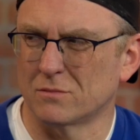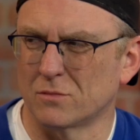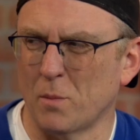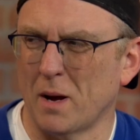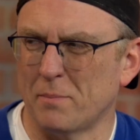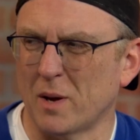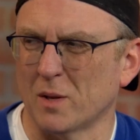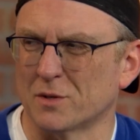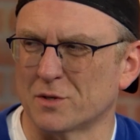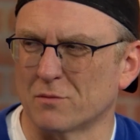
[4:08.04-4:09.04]
robot
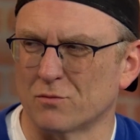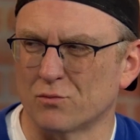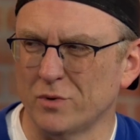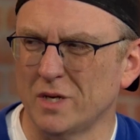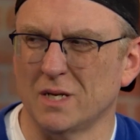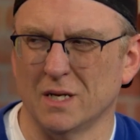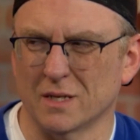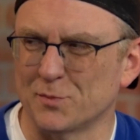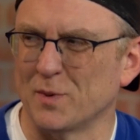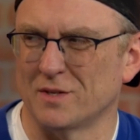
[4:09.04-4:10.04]
butlers are really
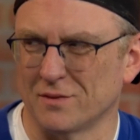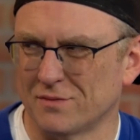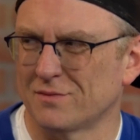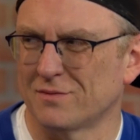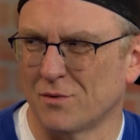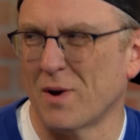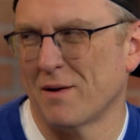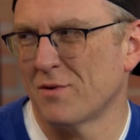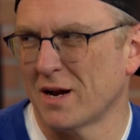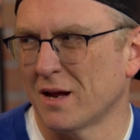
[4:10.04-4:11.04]
expensive
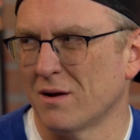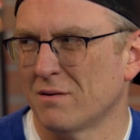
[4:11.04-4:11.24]
right now.